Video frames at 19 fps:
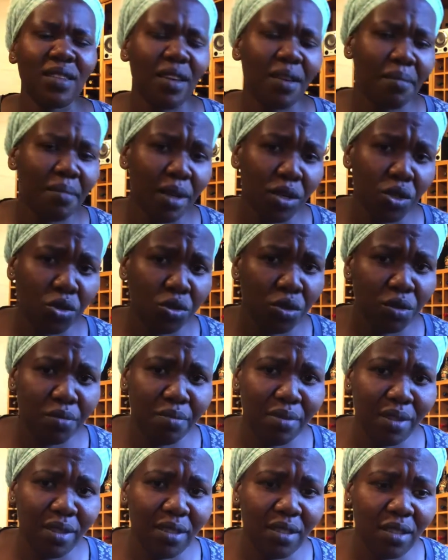a man
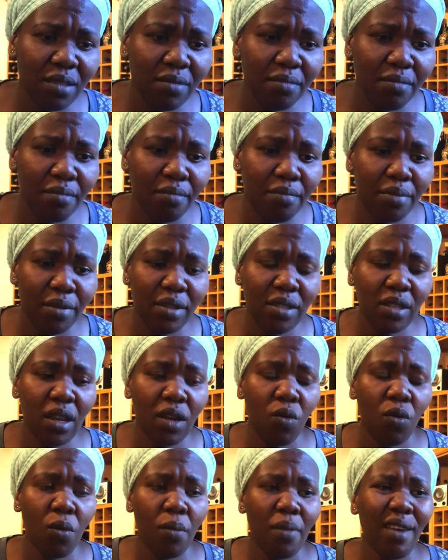should beat
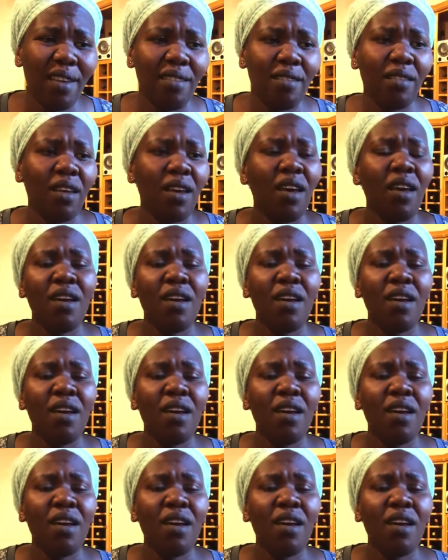a woman.